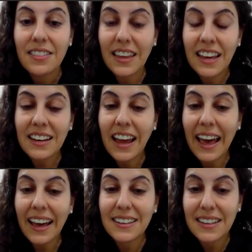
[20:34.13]
Then
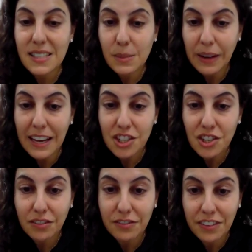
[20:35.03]
add a
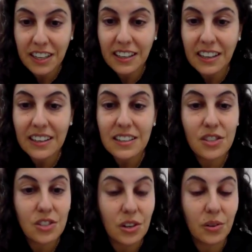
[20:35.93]
splash of vinegar,
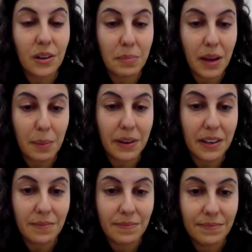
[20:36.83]
salt and
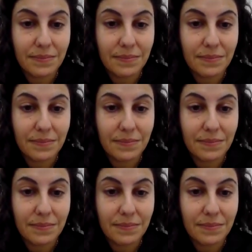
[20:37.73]
pepper.